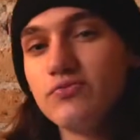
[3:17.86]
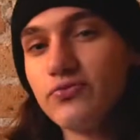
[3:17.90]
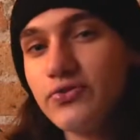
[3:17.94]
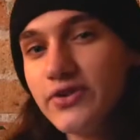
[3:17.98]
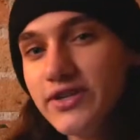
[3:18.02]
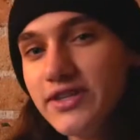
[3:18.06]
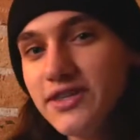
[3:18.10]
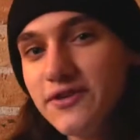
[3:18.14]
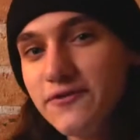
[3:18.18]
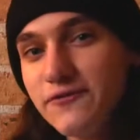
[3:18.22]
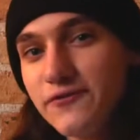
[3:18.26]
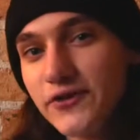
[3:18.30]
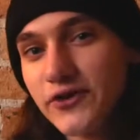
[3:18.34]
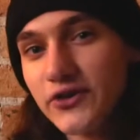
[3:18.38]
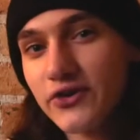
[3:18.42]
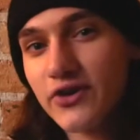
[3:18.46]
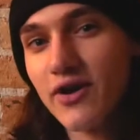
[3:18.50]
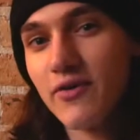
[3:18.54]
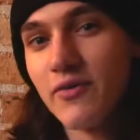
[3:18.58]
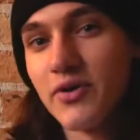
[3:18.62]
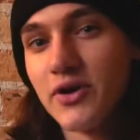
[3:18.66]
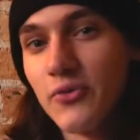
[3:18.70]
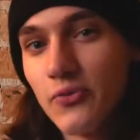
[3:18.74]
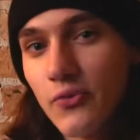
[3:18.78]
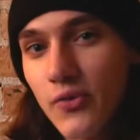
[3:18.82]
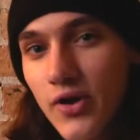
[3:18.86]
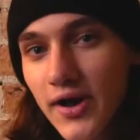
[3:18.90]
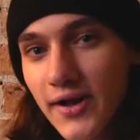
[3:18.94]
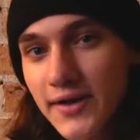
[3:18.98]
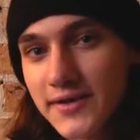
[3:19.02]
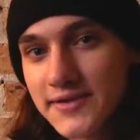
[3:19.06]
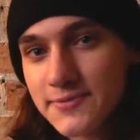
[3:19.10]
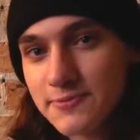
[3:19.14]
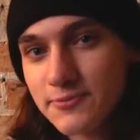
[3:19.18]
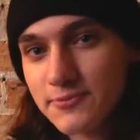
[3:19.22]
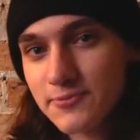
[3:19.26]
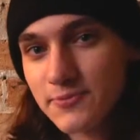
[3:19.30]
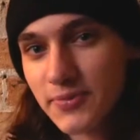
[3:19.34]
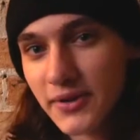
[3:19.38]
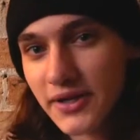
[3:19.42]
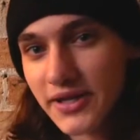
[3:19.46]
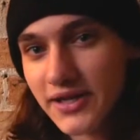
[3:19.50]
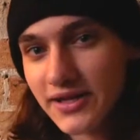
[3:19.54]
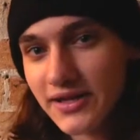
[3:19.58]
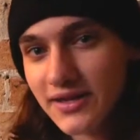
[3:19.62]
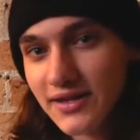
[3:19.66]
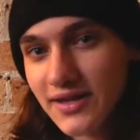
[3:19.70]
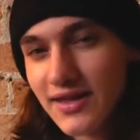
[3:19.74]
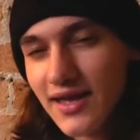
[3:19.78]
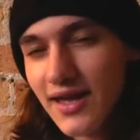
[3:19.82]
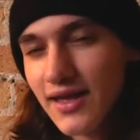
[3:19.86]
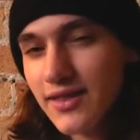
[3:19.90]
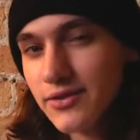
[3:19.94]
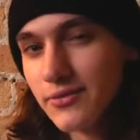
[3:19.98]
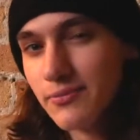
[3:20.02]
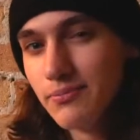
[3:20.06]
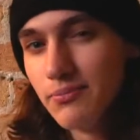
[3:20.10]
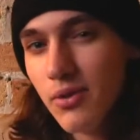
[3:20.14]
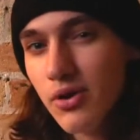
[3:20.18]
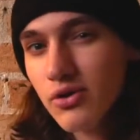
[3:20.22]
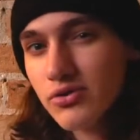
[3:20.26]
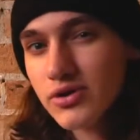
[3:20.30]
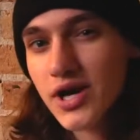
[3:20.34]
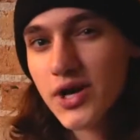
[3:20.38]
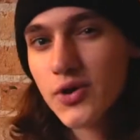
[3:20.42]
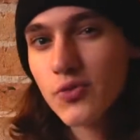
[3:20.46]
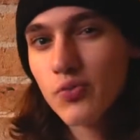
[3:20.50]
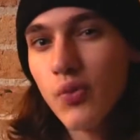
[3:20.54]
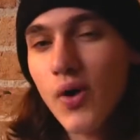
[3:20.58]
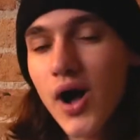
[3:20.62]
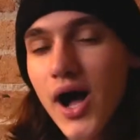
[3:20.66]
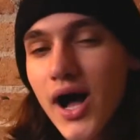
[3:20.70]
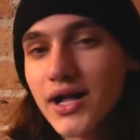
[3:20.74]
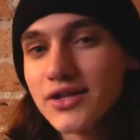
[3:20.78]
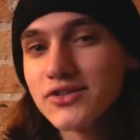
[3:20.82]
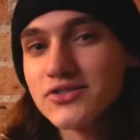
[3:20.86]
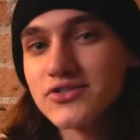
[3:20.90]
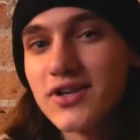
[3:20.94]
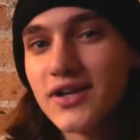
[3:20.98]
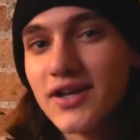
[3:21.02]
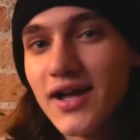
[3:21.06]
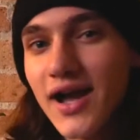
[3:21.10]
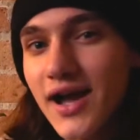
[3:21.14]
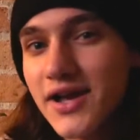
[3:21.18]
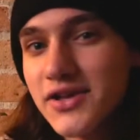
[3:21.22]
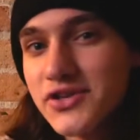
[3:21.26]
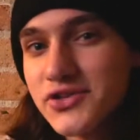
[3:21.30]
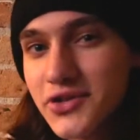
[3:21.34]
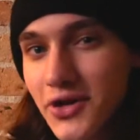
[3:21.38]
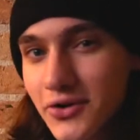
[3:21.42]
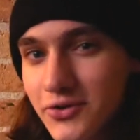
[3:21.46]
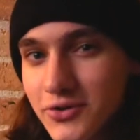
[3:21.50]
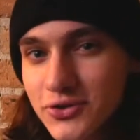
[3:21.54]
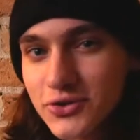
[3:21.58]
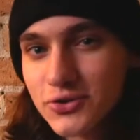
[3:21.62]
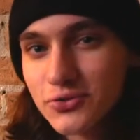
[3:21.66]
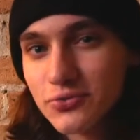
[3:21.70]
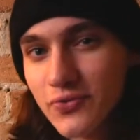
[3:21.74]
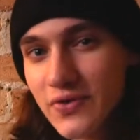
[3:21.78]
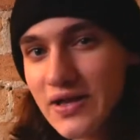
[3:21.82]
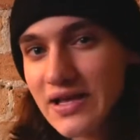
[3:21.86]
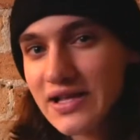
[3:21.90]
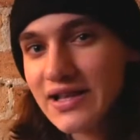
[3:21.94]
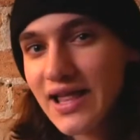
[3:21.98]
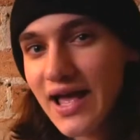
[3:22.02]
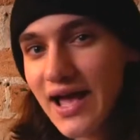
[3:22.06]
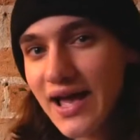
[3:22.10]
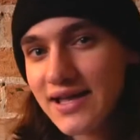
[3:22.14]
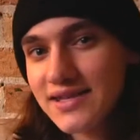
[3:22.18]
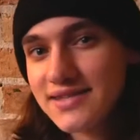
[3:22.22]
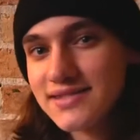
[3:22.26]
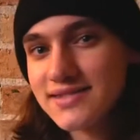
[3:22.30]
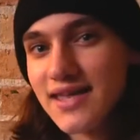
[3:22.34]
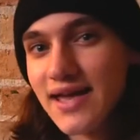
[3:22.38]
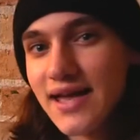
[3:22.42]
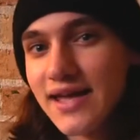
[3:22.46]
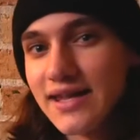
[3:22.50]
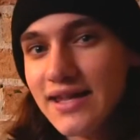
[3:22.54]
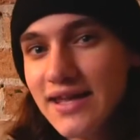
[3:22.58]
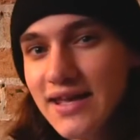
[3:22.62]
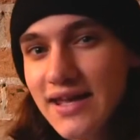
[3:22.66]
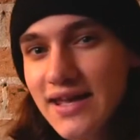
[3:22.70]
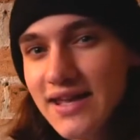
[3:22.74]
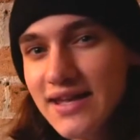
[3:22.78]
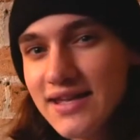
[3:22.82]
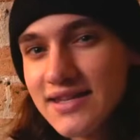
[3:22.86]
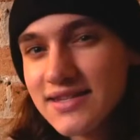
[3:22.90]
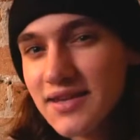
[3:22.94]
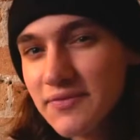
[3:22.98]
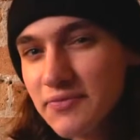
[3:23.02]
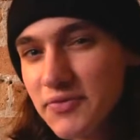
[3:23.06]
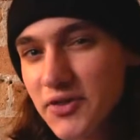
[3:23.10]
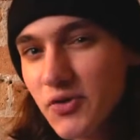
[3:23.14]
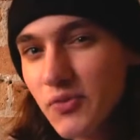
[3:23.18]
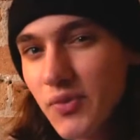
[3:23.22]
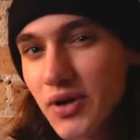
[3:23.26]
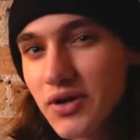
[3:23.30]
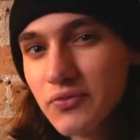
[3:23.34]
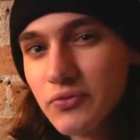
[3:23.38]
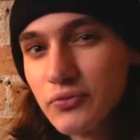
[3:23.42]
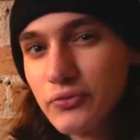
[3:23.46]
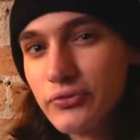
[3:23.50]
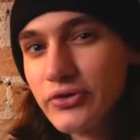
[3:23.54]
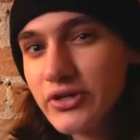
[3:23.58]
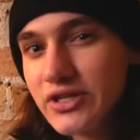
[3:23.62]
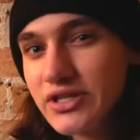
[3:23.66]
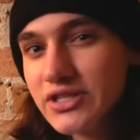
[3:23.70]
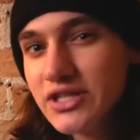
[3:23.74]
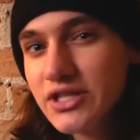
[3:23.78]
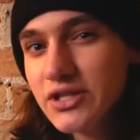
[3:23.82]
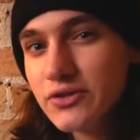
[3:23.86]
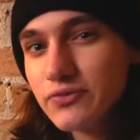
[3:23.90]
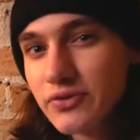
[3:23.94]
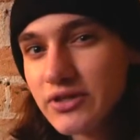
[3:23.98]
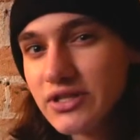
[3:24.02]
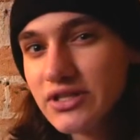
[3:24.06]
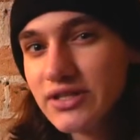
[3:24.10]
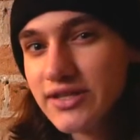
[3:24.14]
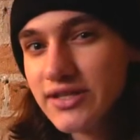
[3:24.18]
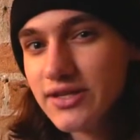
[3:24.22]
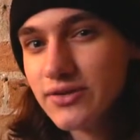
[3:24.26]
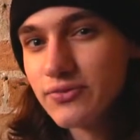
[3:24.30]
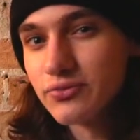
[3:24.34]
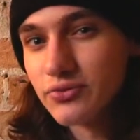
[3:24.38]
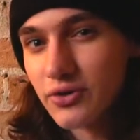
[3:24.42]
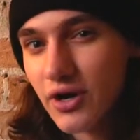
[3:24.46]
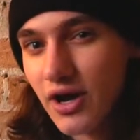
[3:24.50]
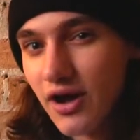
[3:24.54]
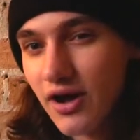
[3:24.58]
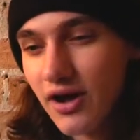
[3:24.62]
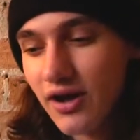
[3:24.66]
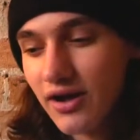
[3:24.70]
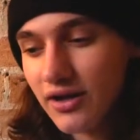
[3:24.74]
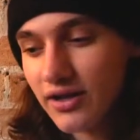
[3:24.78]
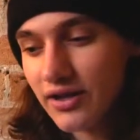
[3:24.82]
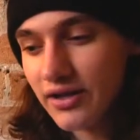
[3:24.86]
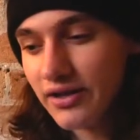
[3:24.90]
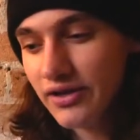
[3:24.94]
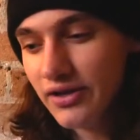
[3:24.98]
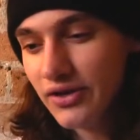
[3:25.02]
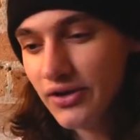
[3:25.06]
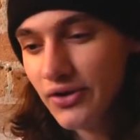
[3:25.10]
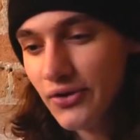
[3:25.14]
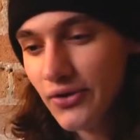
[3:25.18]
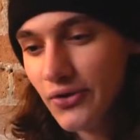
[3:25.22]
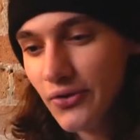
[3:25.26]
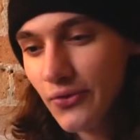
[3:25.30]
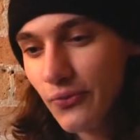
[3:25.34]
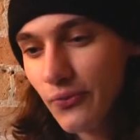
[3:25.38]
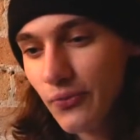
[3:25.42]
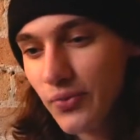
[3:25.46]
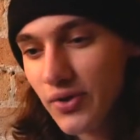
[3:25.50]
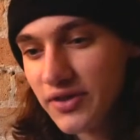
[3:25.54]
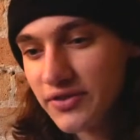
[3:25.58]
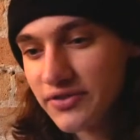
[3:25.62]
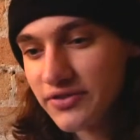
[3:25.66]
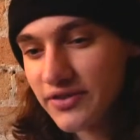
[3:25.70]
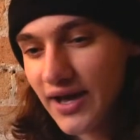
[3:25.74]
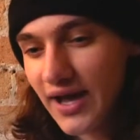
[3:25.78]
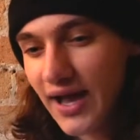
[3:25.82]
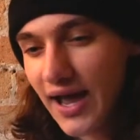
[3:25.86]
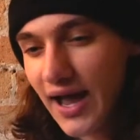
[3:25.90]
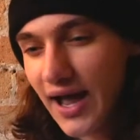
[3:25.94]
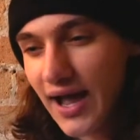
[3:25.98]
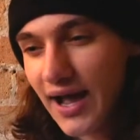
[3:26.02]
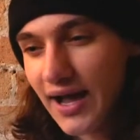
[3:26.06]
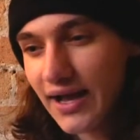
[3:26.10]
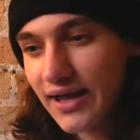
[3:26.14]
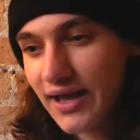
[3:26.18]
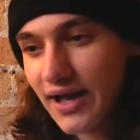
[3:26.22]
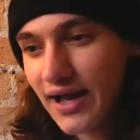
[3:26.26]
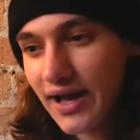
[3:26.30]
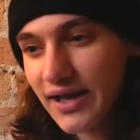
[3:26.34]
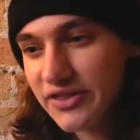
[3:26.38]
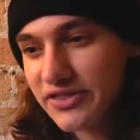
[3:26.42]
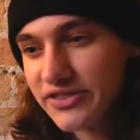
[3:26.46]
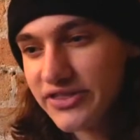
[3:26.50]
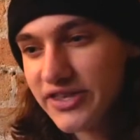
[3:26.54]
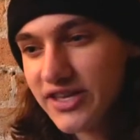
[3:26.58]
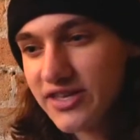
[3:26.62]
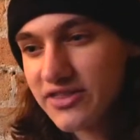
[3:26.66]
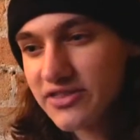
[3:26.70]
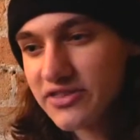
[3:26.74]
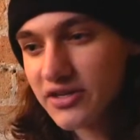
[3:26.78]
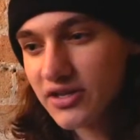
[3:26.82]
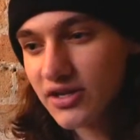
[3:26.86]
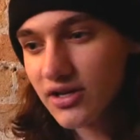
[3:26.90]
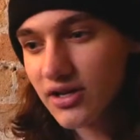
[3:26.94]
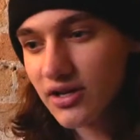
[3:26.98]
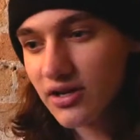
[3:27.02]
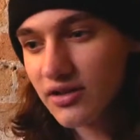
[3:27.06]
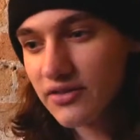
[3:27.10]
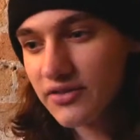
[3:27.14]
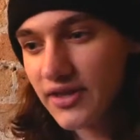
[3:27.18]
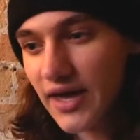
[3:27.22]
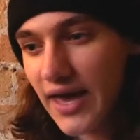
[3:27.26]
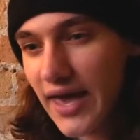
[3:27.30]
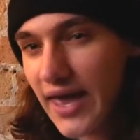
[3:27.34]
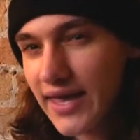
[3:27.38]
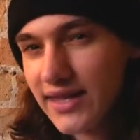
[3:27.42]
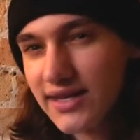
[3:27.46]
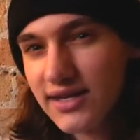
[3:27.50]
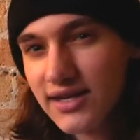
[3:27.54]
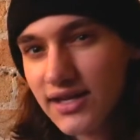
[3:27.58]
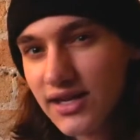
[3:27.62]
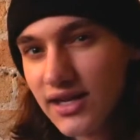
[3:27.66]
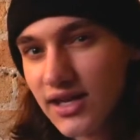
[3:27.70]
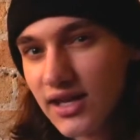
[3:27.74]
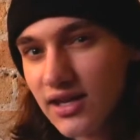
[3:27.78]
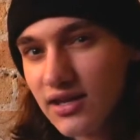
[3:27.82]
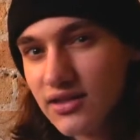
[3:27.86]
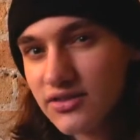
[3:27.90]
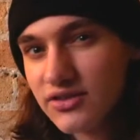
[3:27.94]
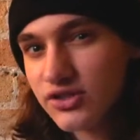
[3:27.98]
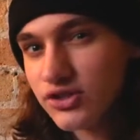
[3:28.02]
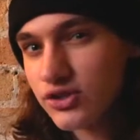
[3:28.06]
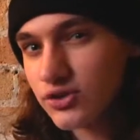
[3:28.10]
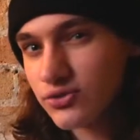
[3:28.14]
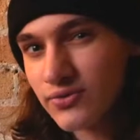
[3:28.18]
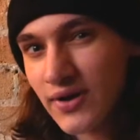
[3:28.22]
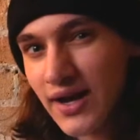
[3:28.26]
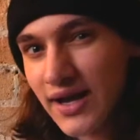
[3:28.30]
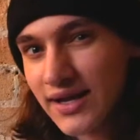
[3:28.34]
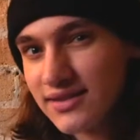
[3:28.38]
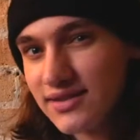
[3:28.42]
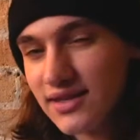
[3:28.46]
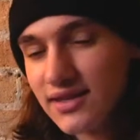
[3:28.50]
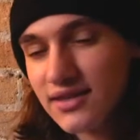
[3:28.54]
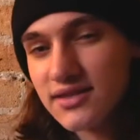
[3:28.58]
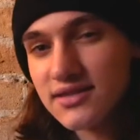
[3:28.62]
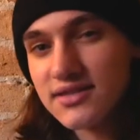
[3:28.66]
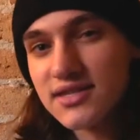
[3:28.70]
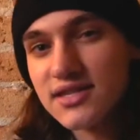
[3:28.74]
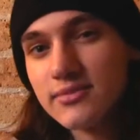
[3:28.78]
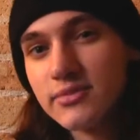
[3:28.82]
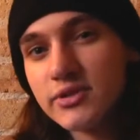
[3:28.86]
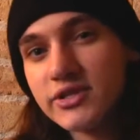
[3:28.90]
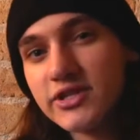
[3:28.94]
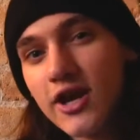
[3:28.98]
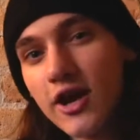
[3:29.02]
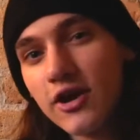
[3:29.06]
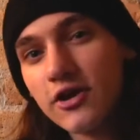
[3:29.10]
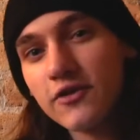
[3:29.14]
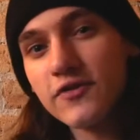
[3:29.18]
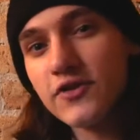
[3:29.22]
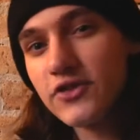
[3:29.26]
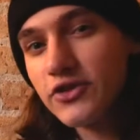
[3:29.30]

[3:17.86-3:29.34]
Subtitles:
really figure out what it was, but the more I watched, I started to realize that something went really, really wrong with, I think the editing, the directing, the cinematography.